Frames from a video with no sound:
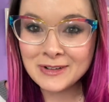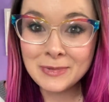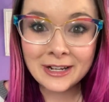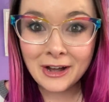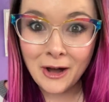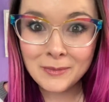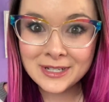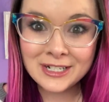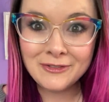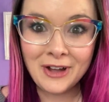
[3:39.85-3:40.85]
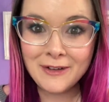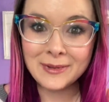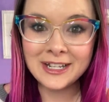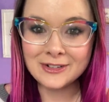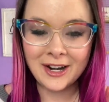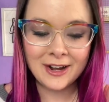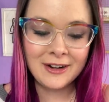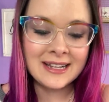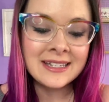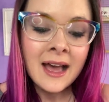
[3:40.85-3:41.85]
to be accomplished in 5 minutes running a
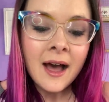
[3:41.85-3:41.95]
race.